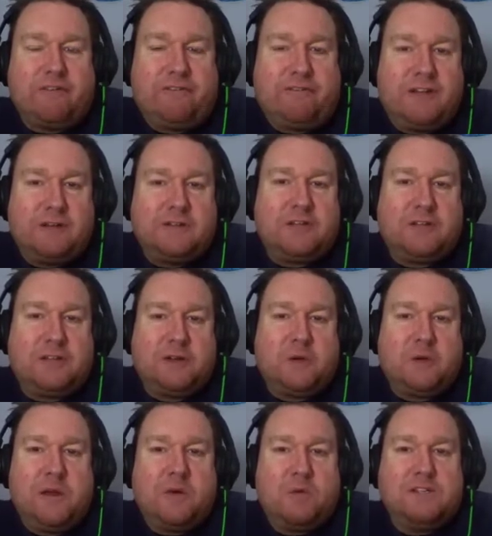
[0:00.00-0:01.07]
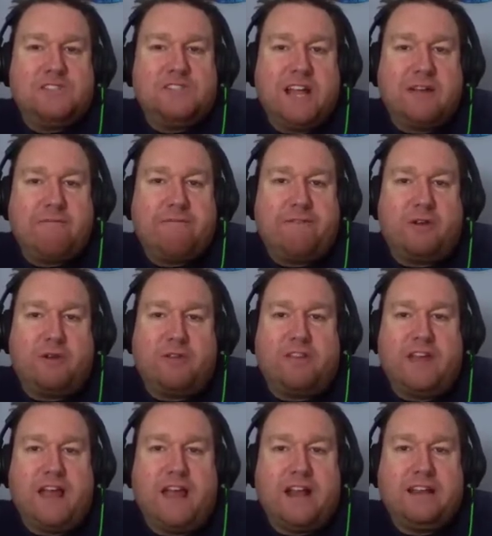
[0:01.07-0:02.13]
felt a little bit resentful
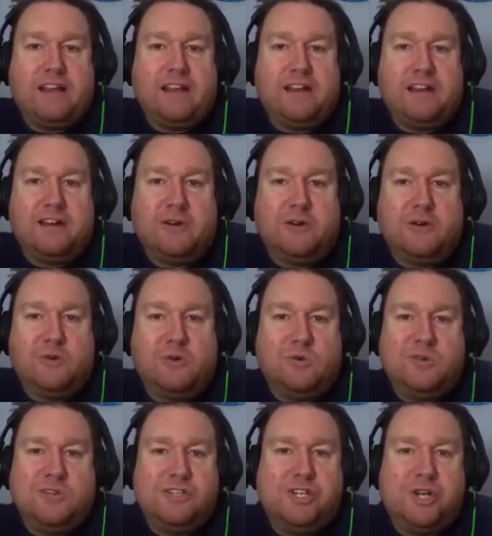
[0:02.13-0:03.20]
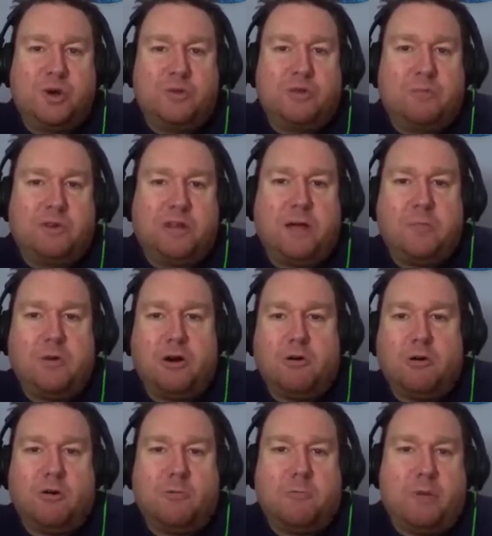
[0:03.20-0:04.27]
that you know Joe the plumber
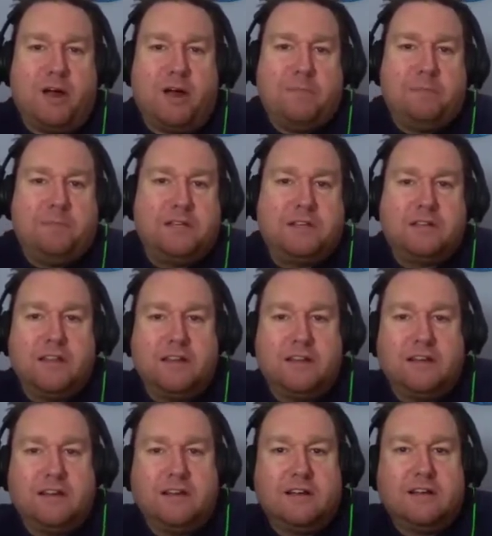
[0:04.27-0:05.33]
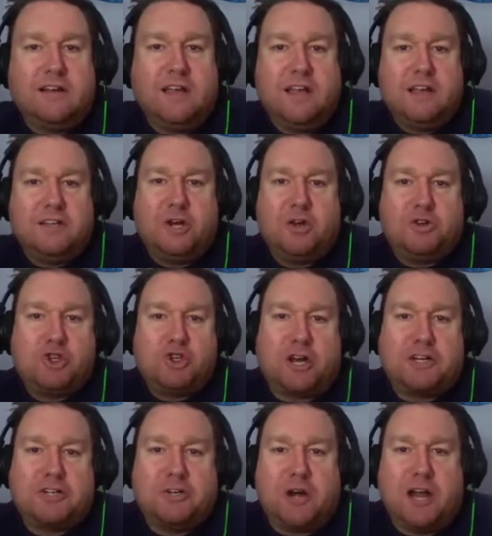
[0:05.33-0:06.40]
or Bob the, the tow
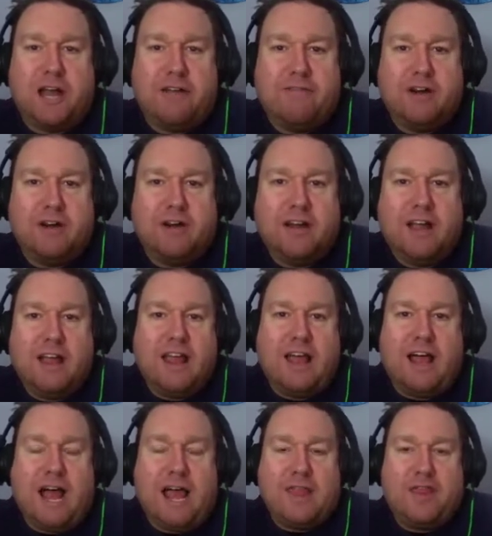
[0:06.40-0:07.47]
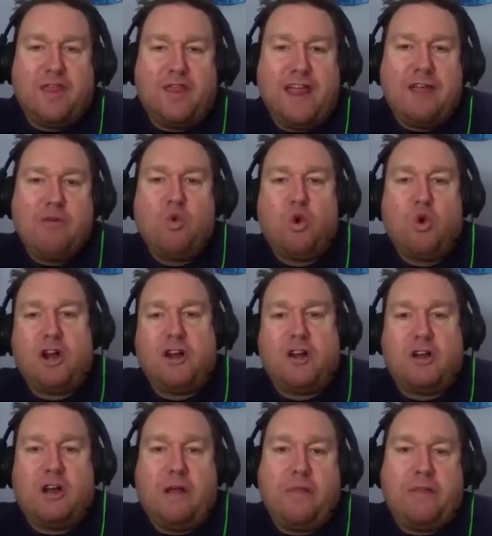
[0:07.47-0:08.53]
truck driver uh, they weren't
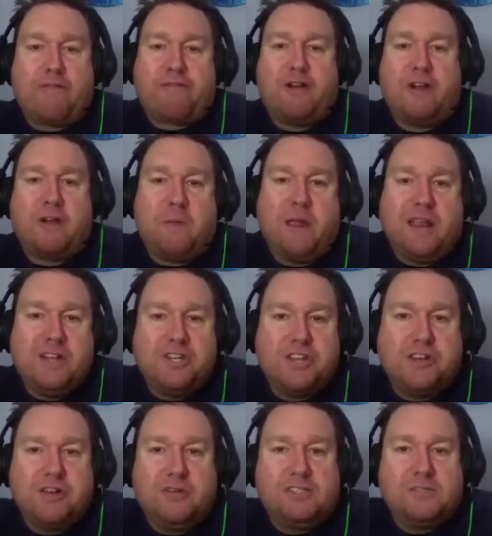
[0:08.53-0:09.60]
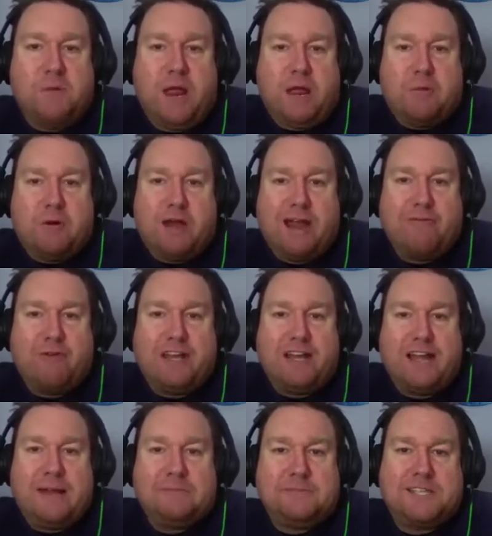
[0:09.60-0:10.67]
on the front page of the newspaper every
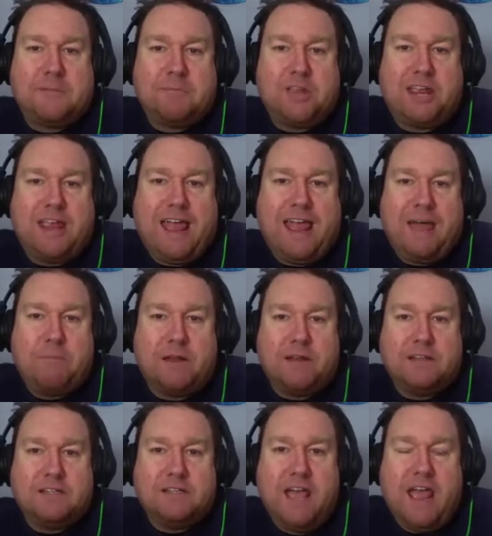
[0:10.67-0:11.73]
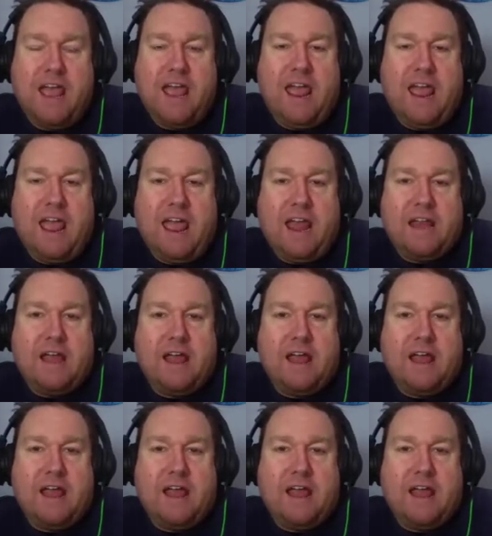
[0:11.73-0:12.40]
time something happened, yeah. and